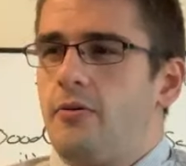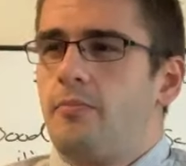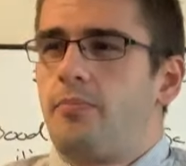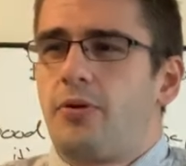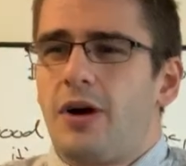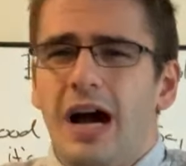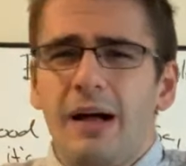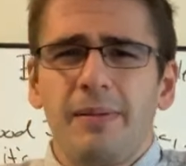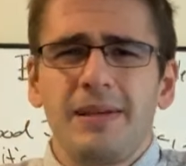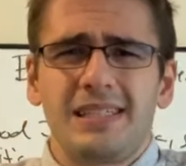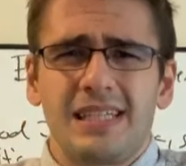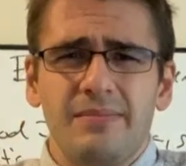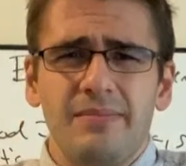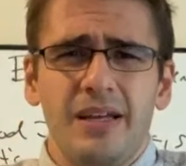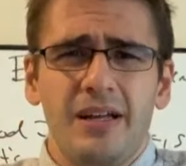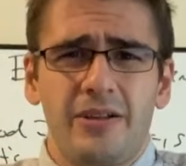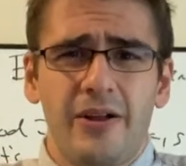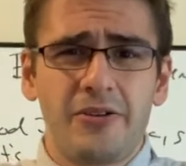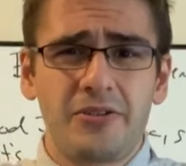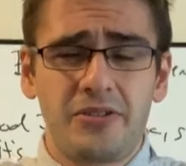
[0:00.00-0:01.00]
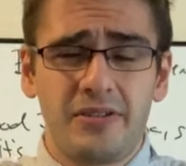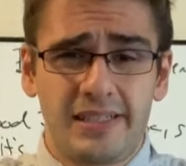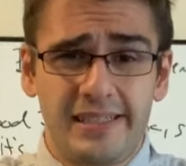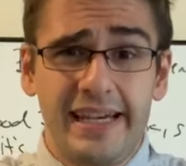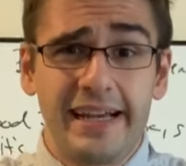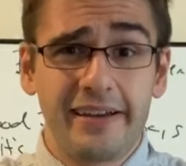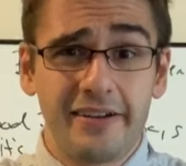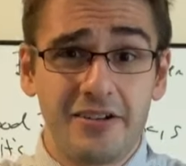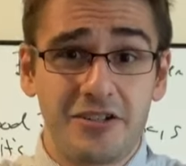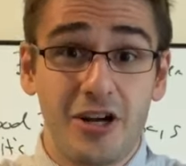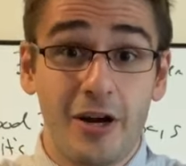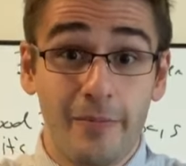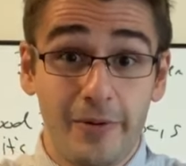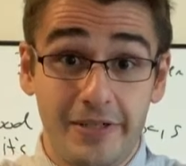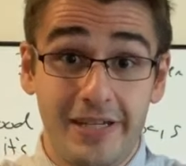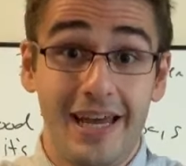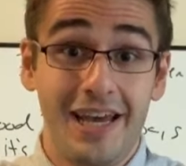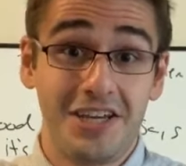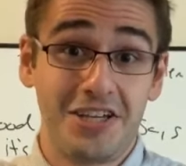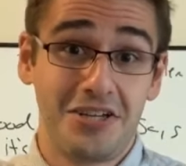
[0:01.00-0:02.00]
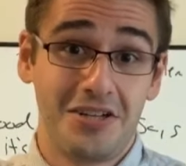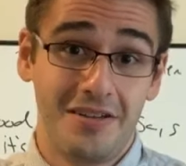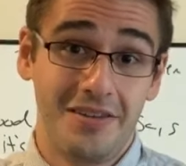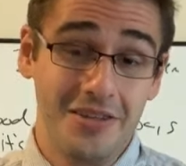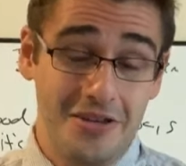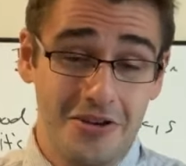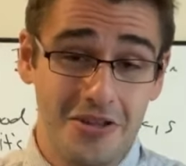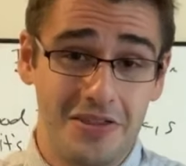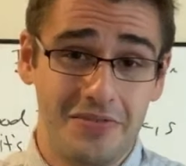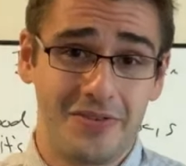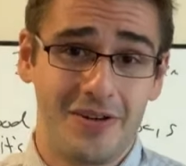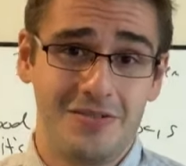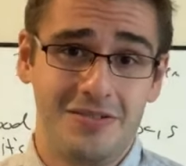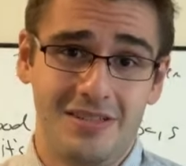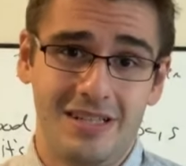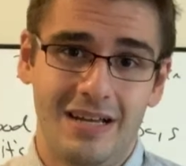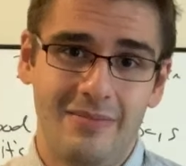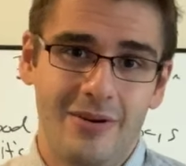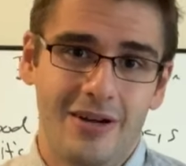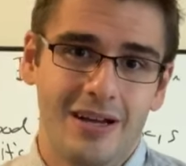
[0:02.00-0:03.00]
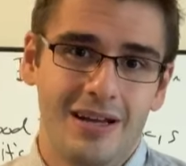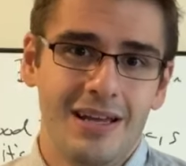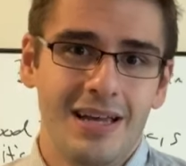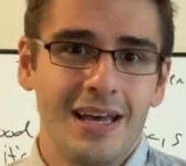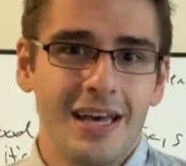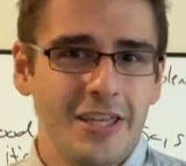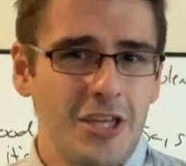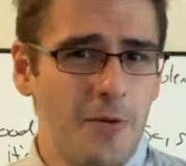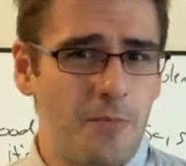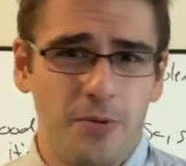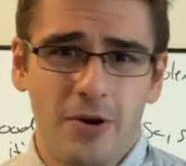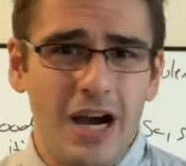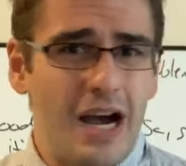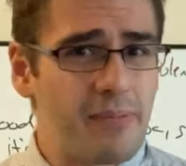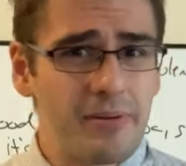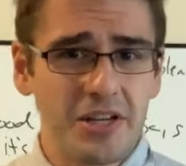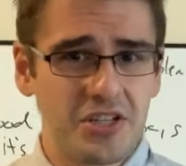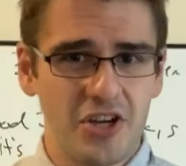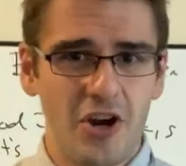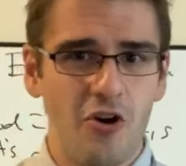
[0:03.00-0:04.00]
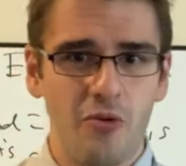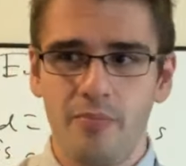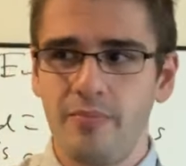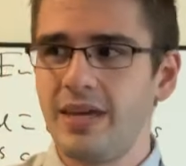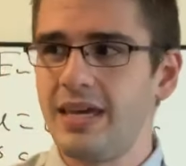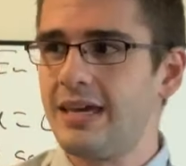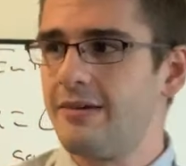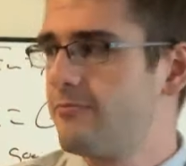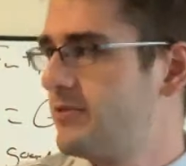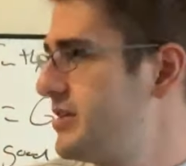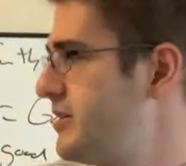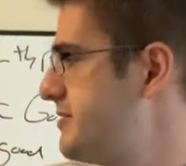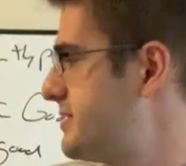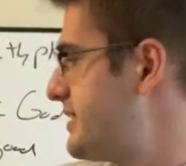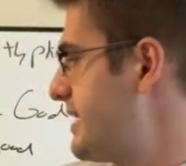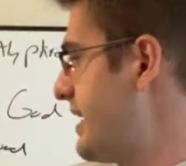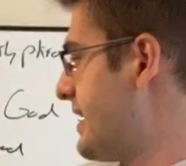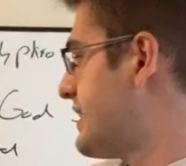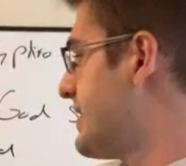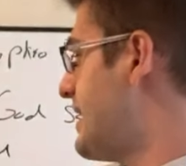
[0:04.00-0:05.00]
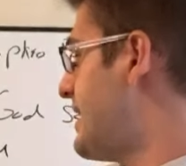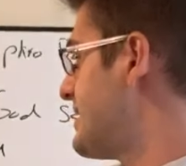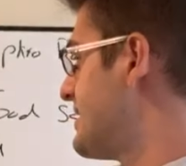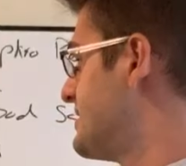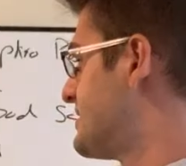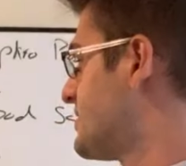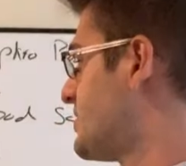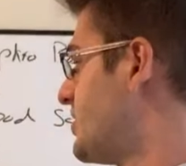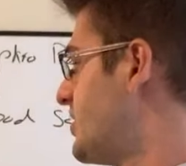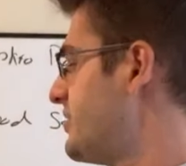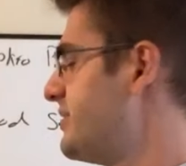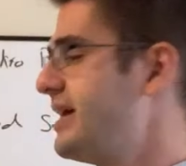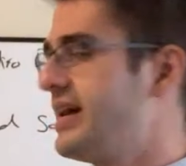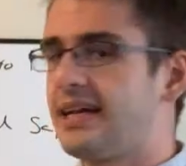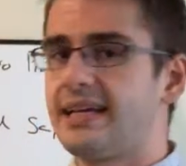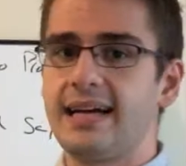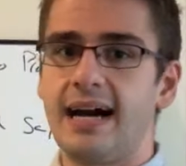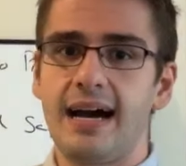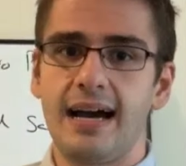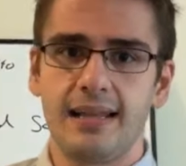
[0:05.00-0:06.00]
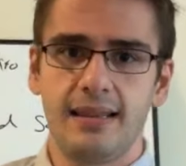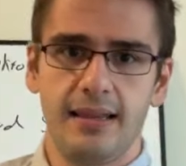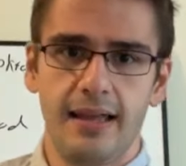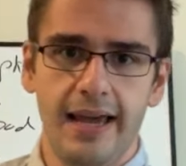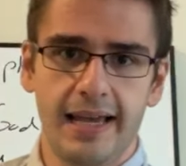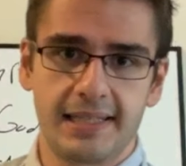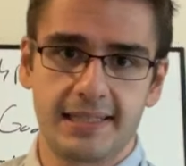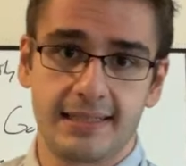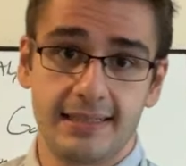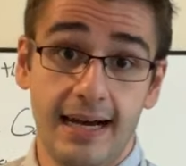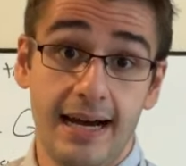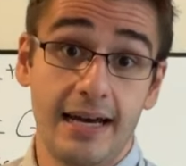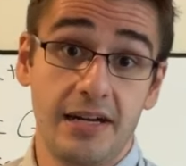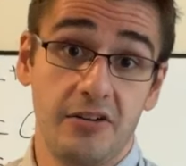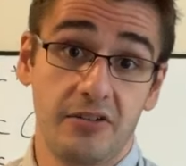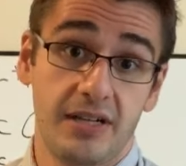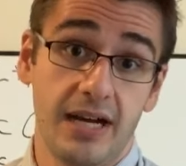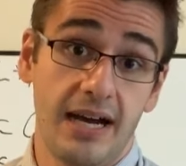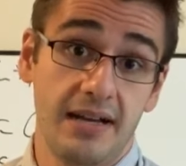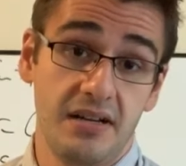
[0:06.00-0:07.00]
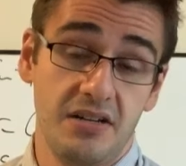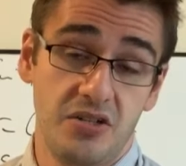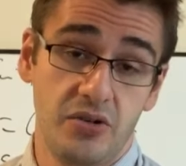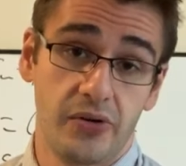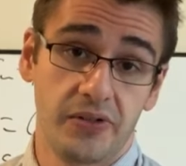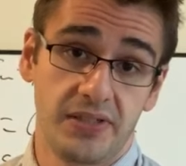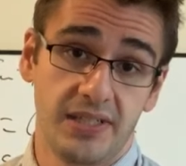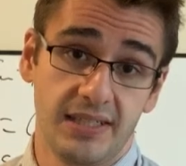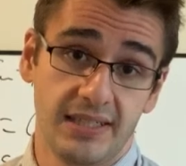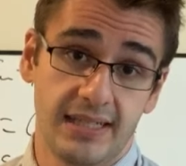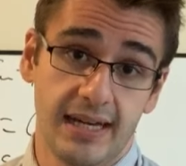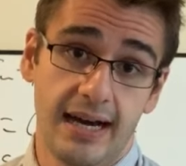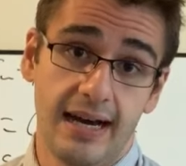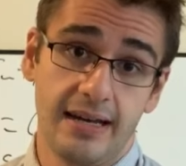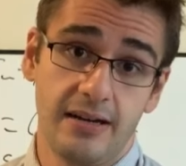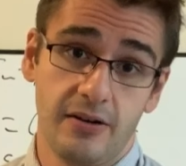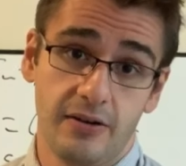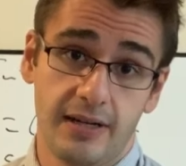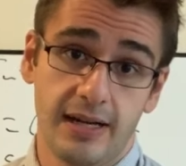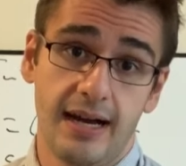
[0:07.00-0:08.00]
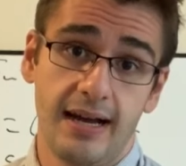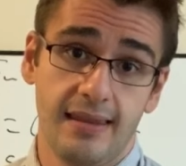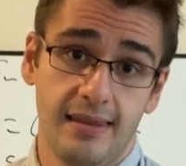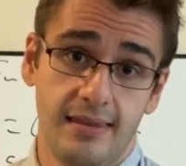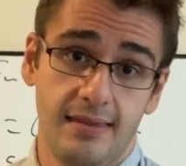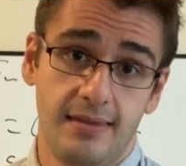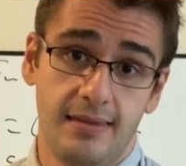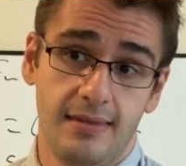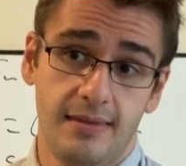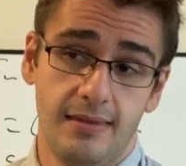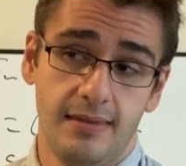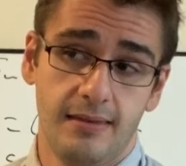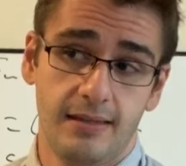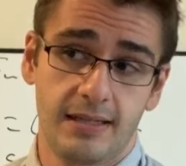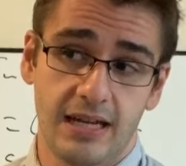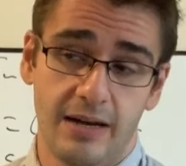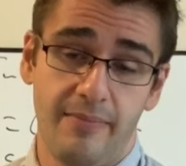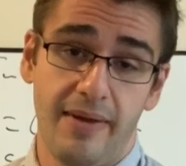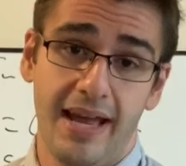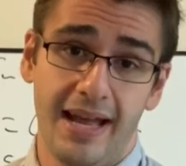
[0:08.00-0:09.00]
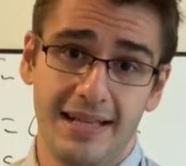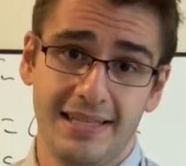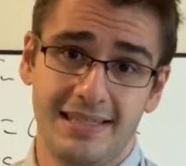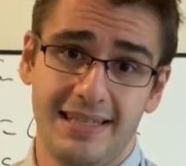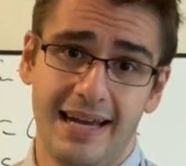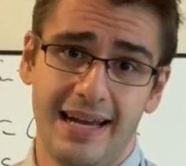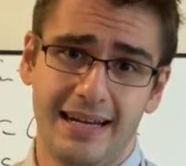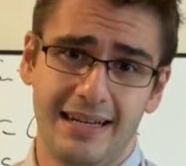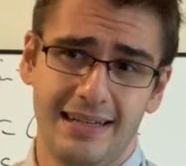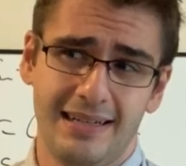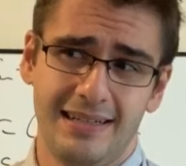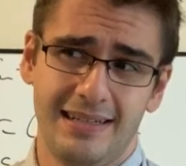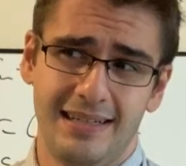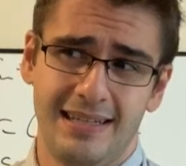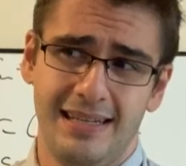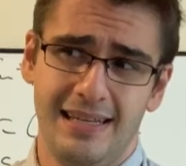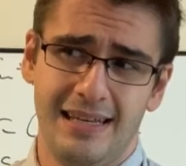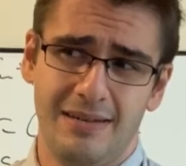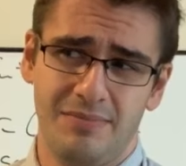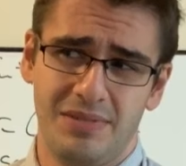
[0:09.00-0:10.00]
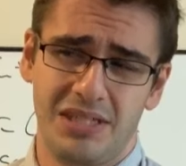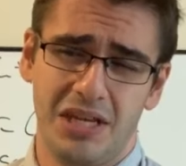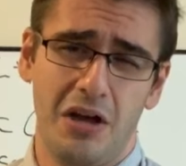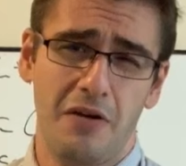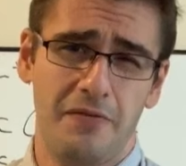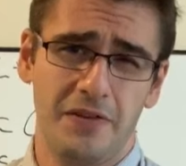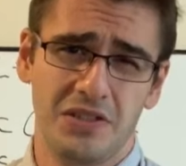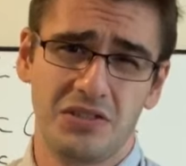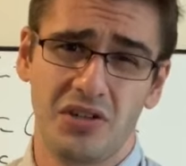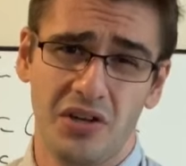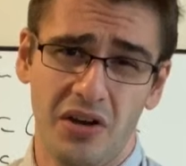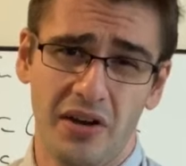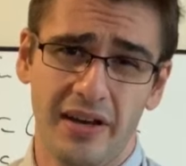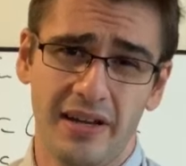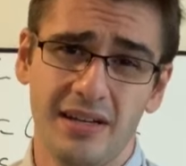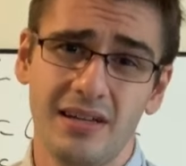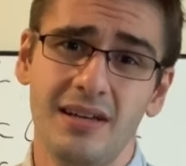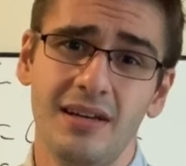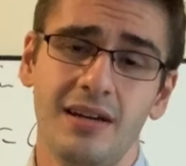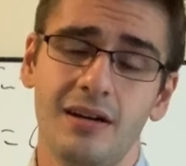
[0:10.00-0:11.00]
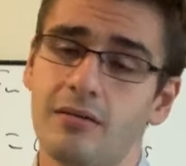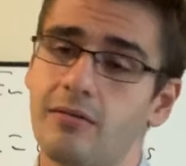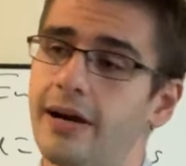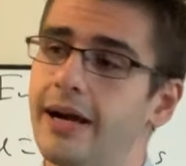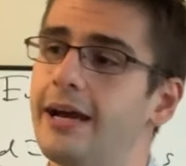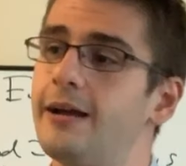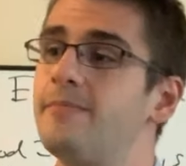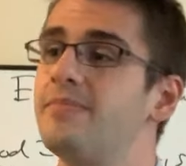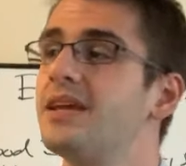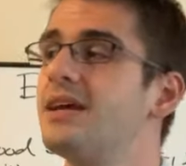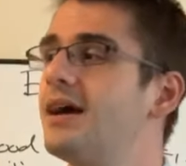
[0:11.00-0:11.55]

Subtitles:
probably something close to the second interpretation of the Euthyphro dilemma. You probably don't mean when you say God is good that God likes God, or God endorses God, or God commands that he himself is good, right?